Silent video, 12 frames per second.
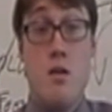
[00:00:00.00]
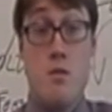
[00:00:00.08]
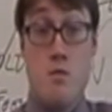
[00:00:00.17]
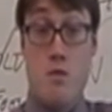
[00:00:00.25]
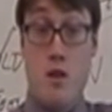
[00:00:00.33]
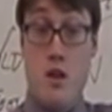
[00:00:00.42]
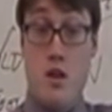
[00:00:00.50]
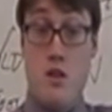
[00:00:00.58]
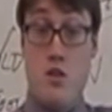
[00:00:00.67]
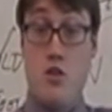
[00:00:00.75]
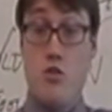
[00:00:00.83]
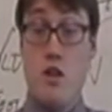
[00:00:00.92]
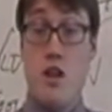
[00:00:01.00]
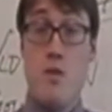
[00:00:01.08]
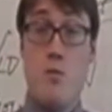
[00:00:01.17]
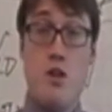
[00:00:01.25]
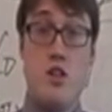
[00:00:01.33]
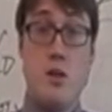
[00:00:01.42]
degree in
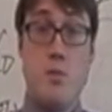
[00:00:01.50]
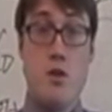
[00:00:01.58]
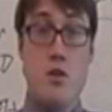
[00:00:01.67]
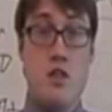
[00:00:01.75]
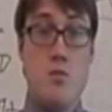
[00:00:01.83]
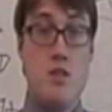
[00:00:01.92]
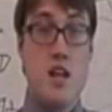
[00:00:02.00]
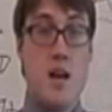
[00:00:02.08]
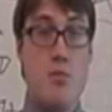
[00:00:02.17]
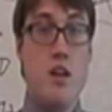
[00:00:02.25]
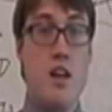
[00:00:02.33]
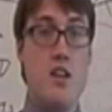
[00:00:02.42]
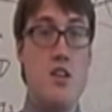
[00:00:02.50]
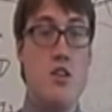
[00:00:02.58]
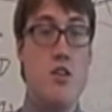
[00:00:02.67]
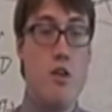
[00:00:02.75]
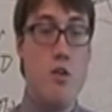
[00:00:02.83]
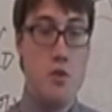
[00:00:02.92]
which a person was obligated to
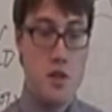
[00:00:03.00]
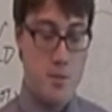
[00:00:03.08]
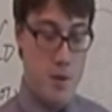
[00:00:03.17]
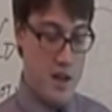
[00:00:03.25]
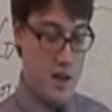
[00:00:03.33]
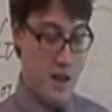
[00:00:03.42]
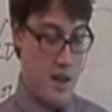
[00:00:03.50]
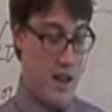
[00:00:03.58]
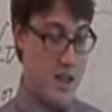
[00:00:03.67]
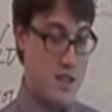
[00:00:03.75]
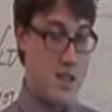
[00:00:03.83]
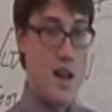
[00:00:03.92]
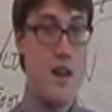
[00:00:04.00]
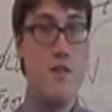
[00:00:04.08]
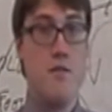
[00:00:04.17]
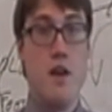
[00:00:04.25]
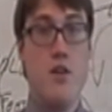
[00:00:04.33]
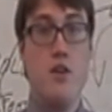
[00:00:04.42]
their oath depended, I guess, on the
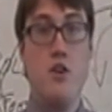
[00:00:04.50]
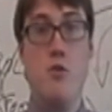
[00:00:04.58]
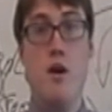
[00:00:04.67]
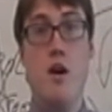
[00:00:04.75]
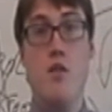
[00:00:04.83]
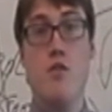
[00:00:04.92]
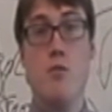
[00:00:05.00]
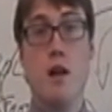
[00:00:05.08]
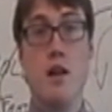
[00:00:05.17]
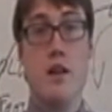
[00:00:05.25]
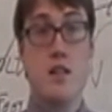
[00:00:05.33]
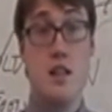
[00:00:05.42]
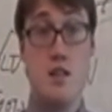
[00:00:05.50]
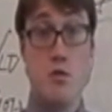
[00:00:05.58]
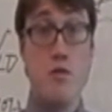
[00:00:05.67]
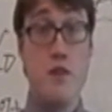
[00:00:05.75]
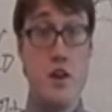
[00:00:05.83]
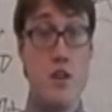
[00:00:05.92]
value of the relics, and these
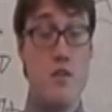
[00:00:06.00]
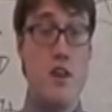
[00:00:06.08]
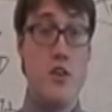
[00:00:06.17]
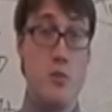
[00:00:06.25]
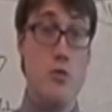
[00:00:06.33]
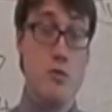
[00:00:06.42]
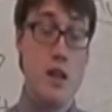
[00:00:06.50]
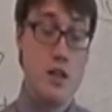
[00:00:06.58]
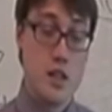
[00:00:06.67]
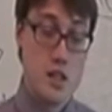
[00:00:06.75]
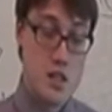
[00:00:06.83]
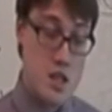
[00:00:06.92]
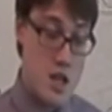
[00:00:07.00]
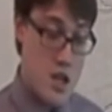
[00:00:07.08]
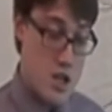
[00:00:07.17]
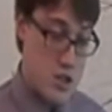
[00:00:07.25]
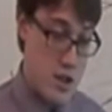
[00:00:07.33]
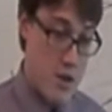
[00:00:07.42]
were very valuable relics.
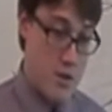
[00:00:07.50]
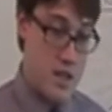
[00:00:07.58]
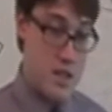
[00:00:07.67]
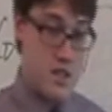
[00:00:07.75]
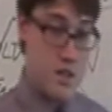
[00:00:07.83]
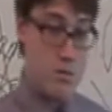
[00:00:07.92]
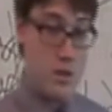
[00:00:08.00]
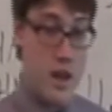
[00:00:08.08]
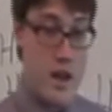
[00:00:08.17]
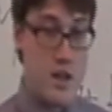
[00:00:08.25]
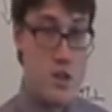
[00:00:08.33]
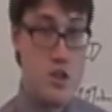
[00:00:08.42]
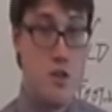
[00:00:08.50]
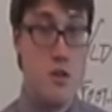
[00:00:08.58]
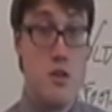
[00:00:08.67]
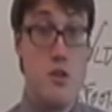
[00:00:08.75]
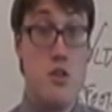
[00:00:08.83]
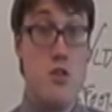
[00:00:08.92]
So now he's
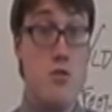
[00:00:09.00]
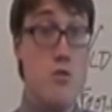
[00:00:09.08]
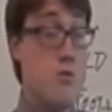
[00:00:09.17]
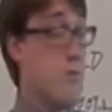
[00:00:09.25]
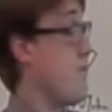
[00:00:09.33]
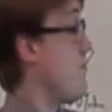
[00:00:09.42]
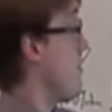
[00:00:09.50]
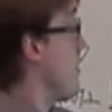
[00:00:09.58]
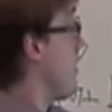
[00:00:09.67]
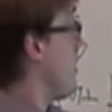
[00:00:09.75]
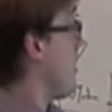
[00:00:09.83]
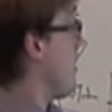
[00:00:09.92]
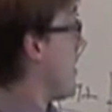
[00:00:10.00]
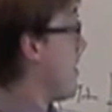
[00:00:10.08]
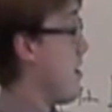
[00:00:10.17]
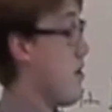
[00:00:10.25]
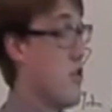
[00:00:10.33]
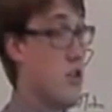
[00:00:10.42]
obliged to
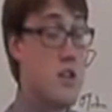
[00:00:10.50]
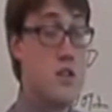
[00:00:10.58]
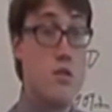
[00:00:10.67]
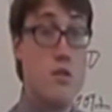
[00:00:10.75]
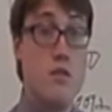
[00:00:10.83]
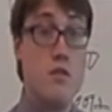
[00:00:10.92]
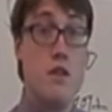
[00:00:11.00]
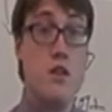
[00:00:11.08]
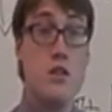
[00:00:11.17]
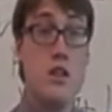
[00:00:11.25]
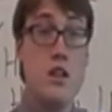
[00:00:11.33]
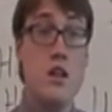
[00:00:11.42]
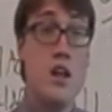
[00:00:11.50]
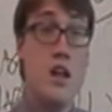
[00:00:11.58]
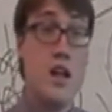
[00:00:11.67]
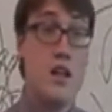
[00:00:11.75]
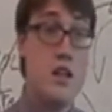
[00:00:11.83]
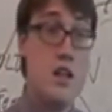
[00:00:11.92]
adhere to this oath of fealty,
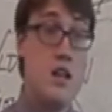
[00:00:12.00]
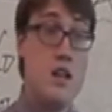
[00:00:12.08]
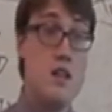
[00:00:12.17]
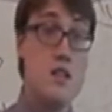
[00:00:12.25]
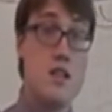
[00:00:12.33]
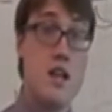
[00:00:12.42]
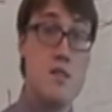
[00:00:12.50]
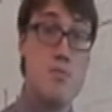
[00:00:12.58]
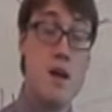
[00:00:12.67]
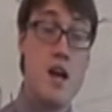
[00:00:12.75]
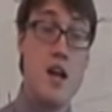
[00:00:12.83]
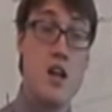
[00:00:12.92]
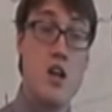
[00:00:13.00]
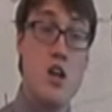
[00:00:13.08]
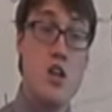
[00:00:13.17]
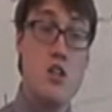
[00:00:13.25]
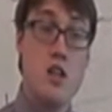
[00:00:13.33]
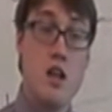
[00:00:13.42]
and he is sent back
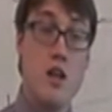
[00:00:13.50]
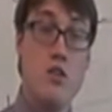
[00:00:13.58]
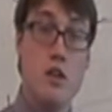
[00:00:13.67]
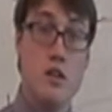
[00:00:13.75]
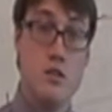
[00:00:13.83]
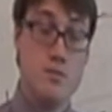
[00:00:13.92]
to England.